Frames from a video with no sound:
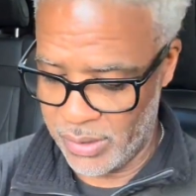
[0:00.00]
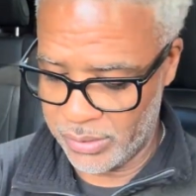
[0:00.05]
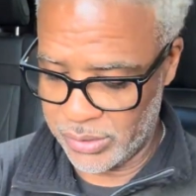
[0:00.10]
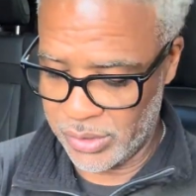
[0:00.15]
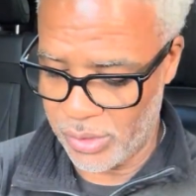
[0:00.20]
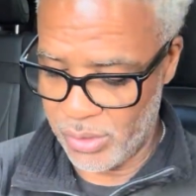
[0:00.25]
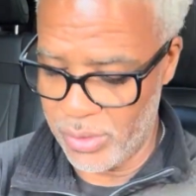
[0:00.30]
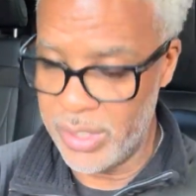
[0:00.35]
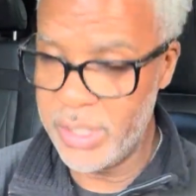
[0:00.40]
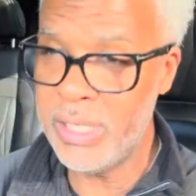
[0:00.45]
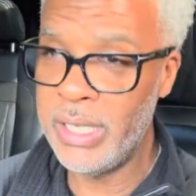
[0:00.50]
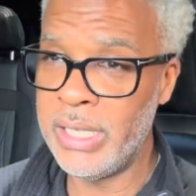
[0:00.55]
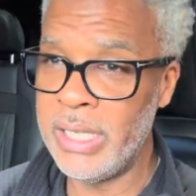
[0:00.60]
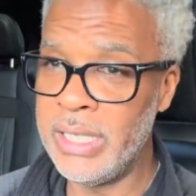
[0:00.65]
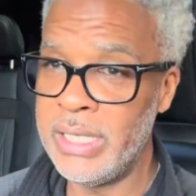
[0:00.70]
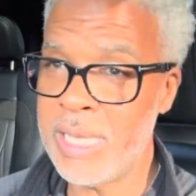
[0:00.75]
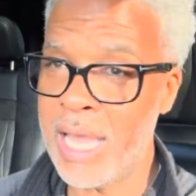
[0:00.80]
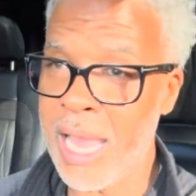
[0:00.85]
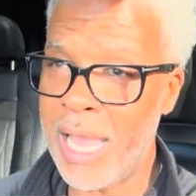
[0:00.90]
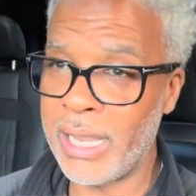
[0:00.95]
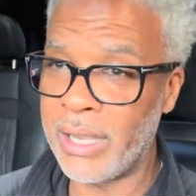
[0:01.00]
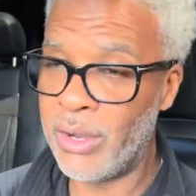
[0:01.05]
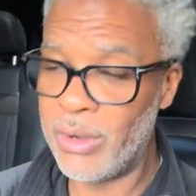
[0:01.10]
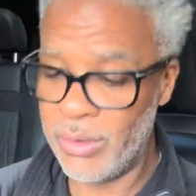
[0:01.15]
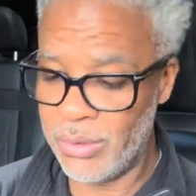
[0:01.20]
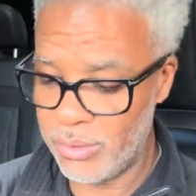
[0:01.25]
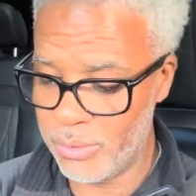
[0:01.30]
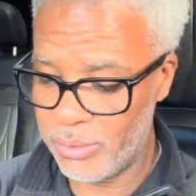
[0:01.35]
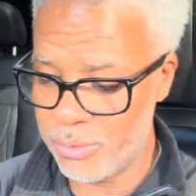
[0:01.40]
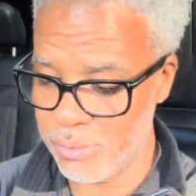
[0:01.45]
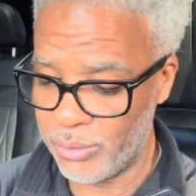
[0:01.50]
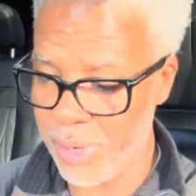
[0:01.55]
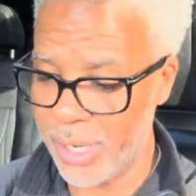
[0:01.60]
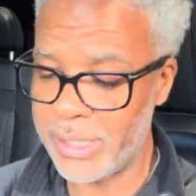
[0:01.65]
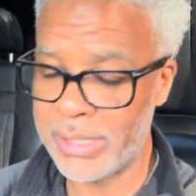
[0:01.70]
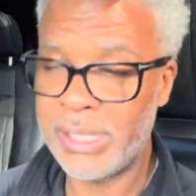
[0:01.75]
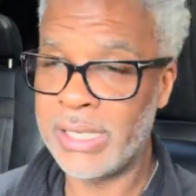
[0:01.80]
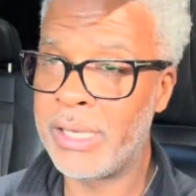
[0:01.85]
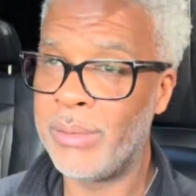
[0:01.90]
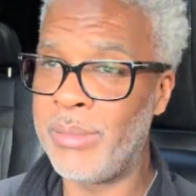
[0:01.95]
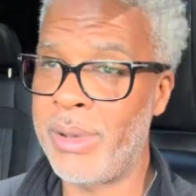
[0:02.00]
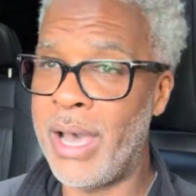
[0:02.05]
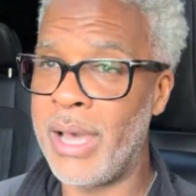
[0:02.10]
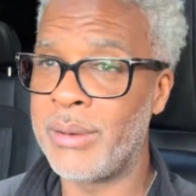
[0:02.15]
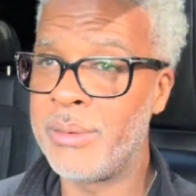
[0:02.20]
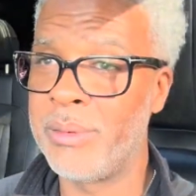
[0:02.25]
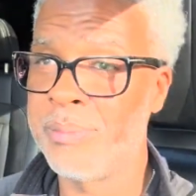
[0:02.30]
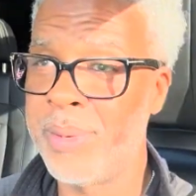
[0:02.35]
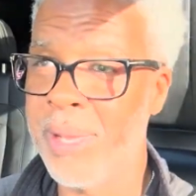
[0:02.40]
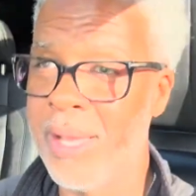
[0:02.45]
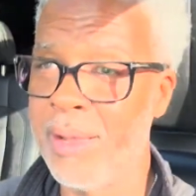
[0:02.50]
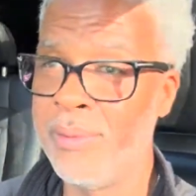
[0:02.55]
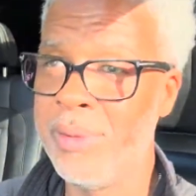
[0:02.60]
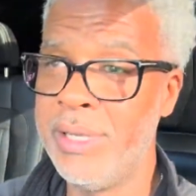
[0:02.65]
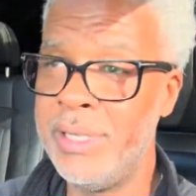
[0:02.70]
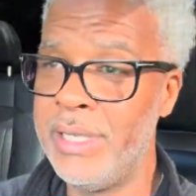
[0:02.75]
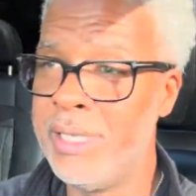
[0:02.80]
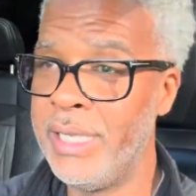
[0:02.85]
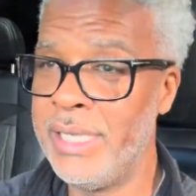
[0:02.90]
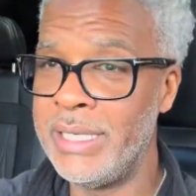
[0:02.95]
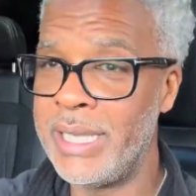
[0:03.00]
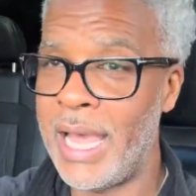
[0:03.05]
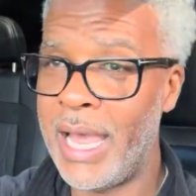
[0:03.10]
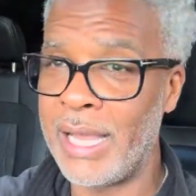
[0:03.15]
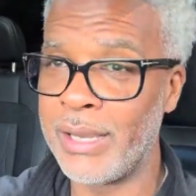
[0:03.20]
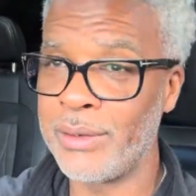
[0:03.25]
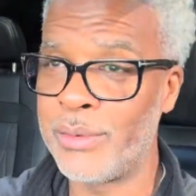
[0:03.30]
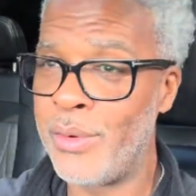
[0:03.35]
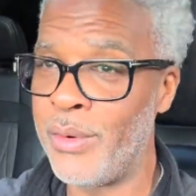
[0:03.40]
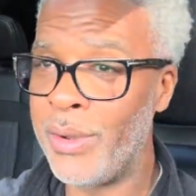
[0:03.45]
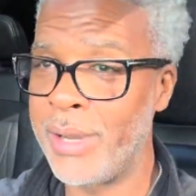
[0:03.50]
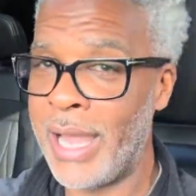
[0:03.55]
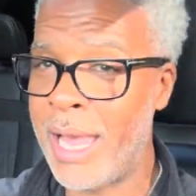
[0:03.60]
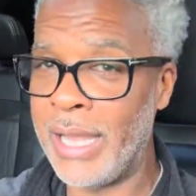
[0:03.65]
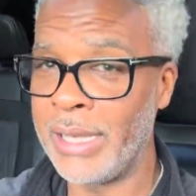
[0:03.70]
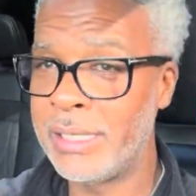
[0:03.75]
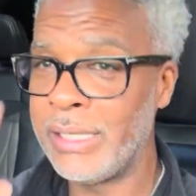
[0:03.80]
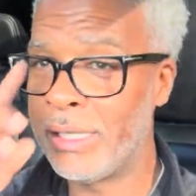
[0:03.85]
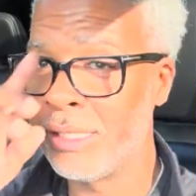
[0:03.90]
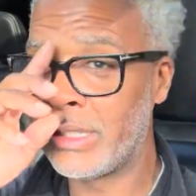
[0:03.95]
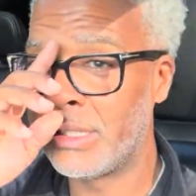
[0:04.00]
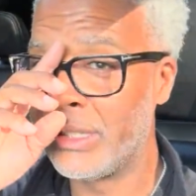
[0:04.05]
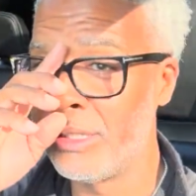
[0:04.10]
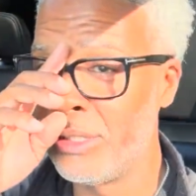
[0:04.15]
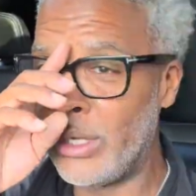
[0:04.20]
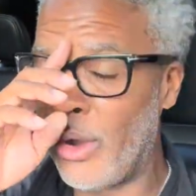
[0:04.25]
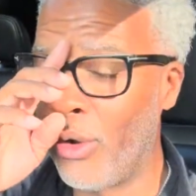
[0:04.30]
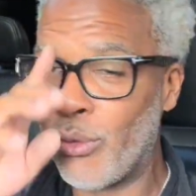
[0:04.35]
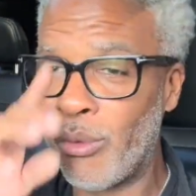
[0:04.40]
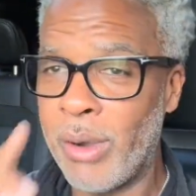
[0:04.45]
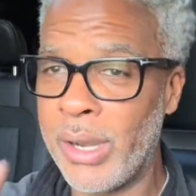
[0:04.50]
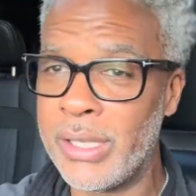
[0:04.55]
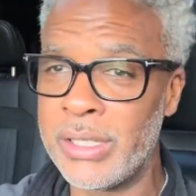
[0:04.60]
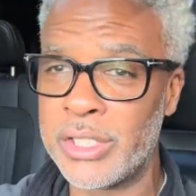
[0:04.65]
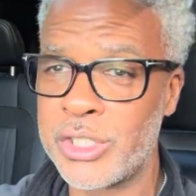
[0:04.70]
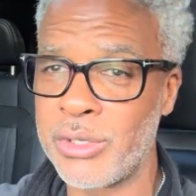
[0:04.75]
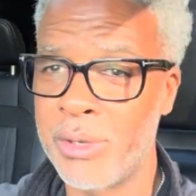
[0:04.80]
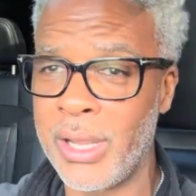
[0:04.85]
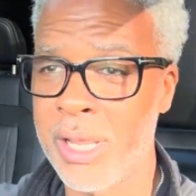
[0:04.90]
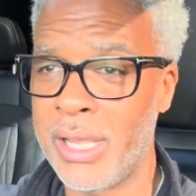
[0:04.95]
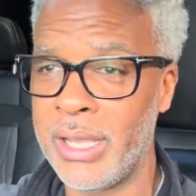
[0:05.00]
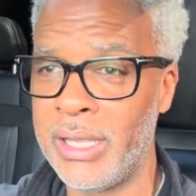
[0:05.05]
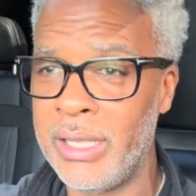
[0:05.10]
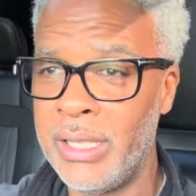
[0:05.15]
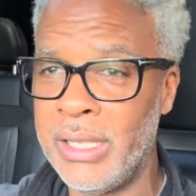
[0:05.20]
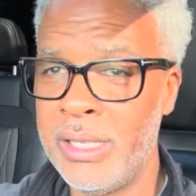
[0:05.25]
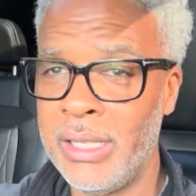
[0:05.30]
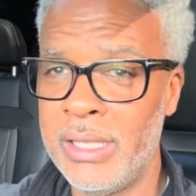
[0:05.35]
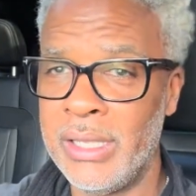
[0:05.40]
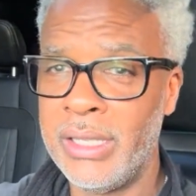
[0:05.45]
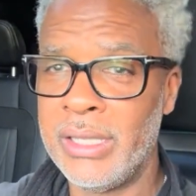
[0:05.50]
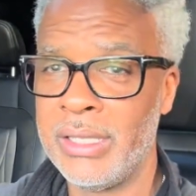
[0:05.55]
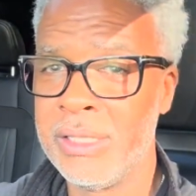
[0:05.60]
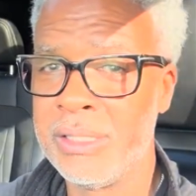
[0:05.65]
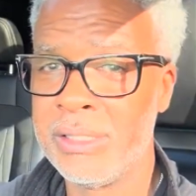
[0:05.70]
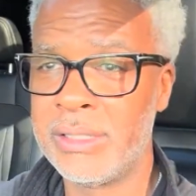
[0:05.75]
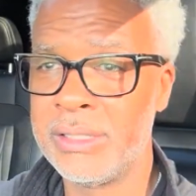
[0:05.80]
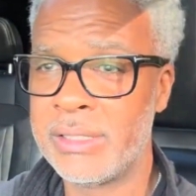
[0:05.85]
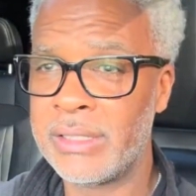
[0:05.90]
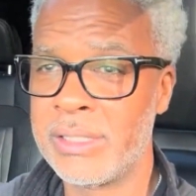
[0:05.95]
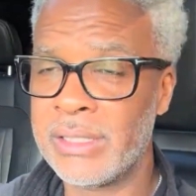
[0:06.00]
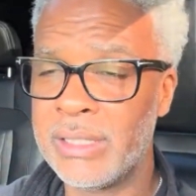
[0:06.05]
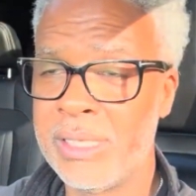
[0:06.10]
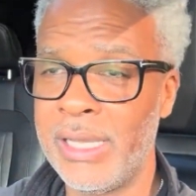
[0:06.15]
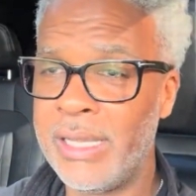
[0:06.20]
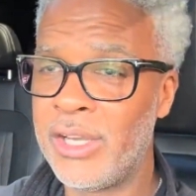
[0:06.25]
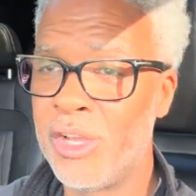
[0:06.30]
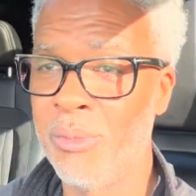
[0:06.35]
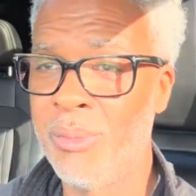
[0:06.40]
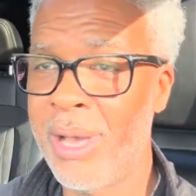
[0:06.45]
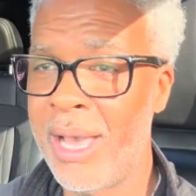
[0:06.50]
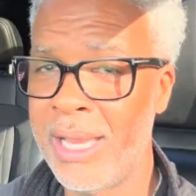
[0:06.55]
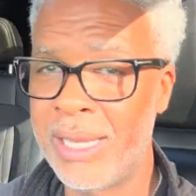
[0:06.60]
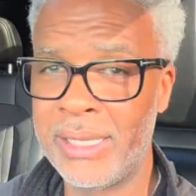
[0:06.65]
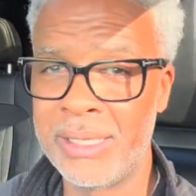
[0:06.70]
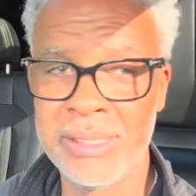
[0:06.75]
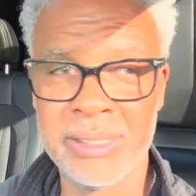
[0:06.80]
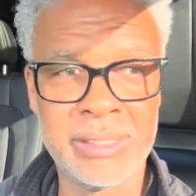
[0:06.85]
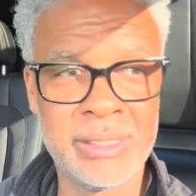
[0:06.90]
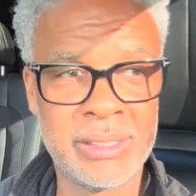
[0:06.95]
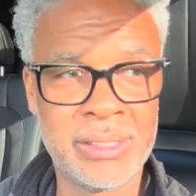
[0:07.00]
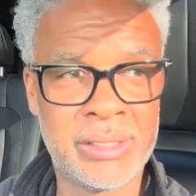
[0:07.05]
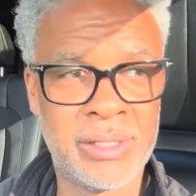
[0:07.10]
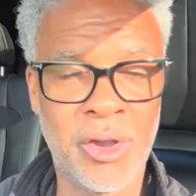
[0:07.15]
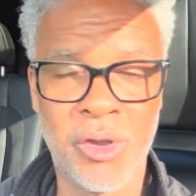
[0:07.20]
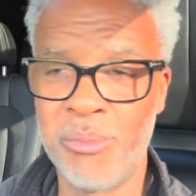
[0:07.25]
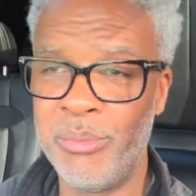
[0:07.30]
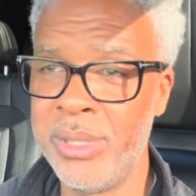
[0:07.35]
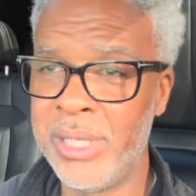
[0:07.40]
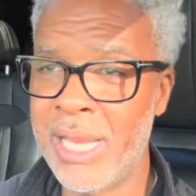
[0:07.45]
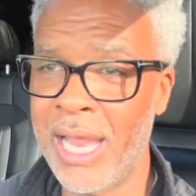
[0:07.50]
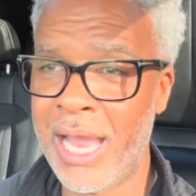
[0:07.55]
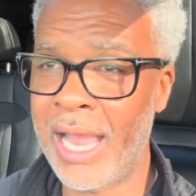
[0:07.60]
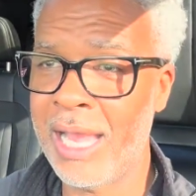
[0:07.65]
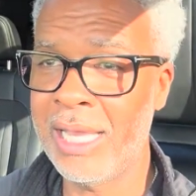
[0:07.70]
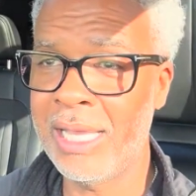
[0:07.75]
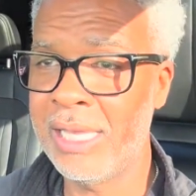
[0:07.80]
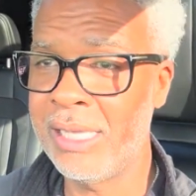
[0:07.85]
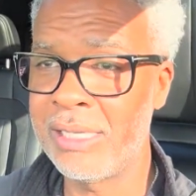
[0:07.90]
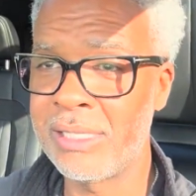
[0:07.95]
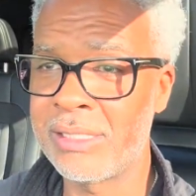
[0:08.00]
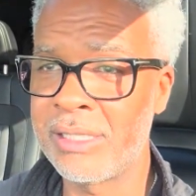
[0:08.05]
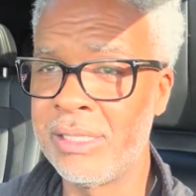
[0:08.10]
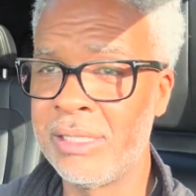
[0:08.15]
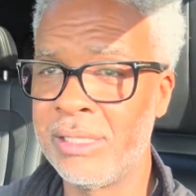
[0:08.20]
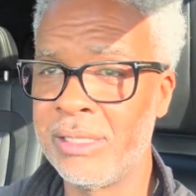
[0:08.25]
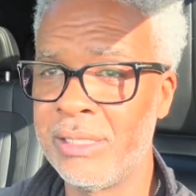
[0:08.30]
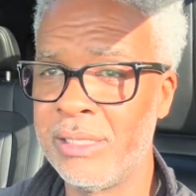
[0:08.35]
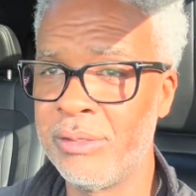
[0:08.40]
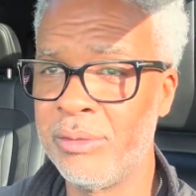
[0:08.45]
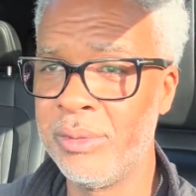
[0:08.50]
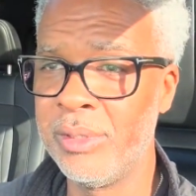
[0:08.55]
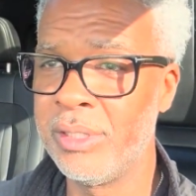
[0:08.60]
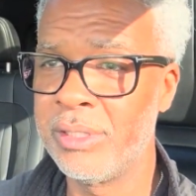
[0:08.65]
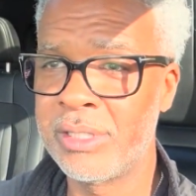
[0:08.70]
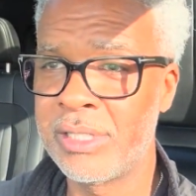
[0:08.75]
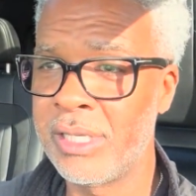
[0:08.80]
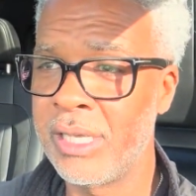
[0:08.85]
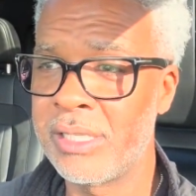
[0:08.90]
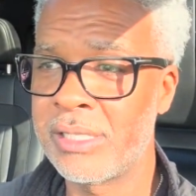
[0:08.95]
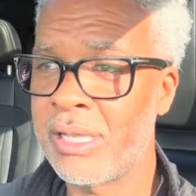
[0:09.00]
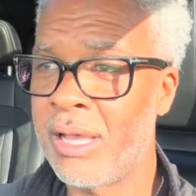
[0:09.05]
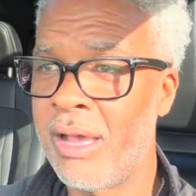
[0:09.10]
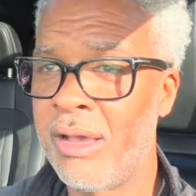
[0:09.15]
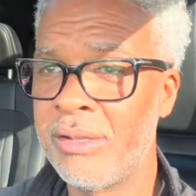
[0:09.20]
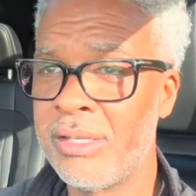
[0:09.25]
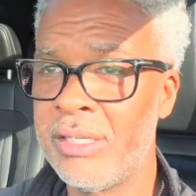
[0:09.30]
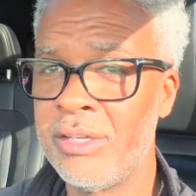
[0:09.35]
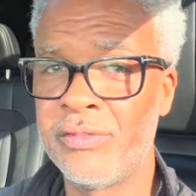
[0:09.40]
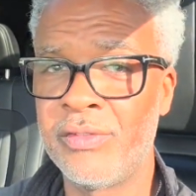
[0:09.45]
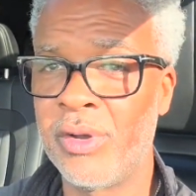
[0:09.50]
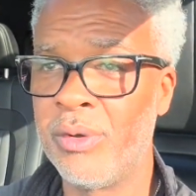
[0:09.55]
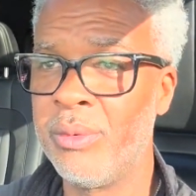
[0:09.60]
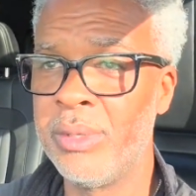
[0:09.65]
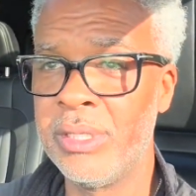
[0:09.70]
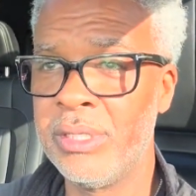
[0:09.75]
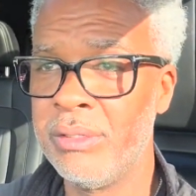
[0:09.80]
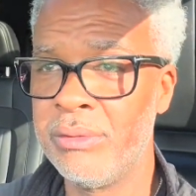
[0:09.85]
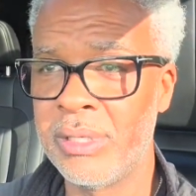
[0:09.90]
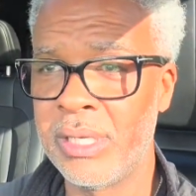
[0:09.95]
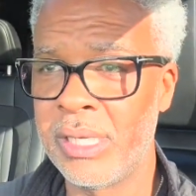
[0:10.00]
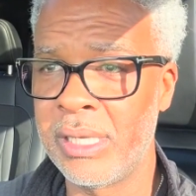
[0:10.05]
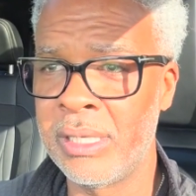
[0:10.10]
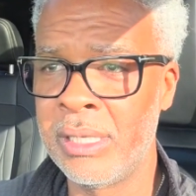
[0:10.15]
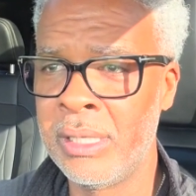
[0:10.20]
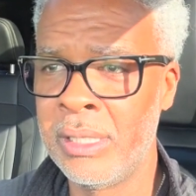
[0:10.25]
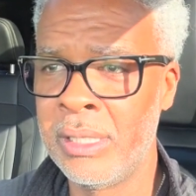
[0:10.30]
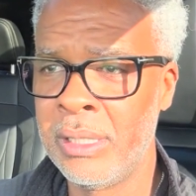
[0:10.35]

So he not gonna race at the bottom of the pack. He not going out there to no racetrack to let nobody go beat our heads in. We'll test all year before we do that.